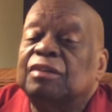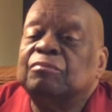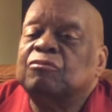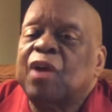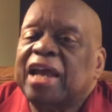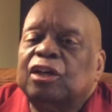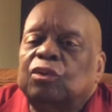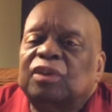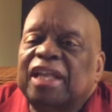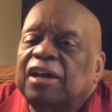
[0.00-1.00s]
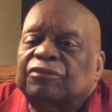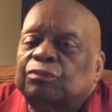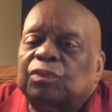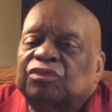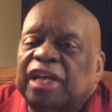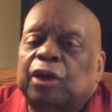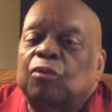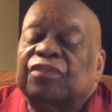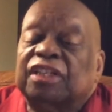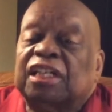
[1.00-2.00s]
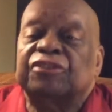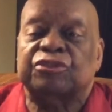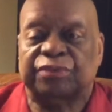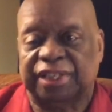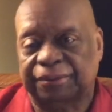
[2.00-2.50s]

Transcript: radical left will take over the country.